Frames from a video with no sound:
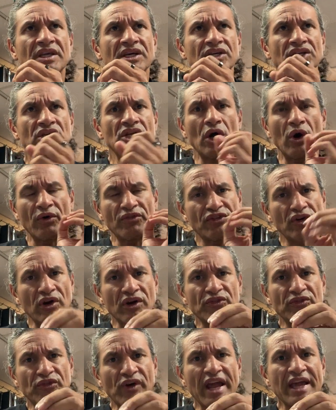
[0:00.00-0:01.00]
know, if you're a
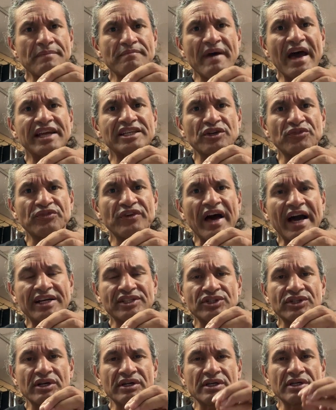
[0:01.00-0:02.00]
frame
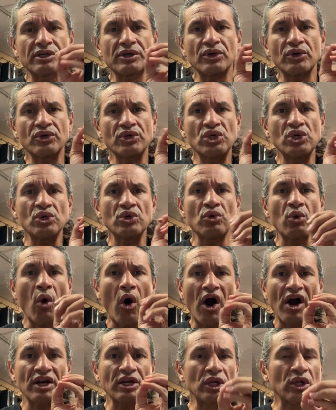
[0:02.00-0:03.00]
manufacturer, you
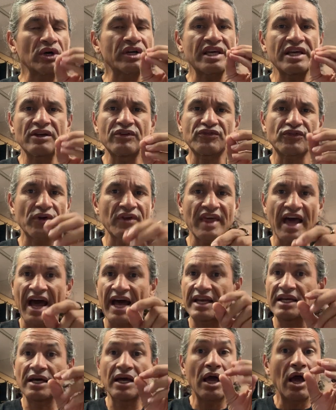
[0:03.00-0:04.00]
are looking for
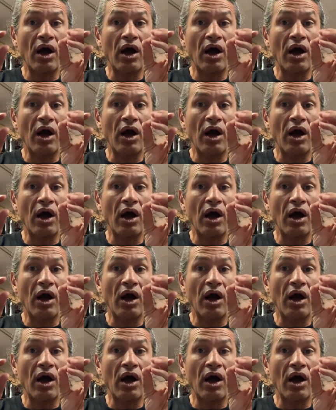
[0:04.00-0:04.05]
that.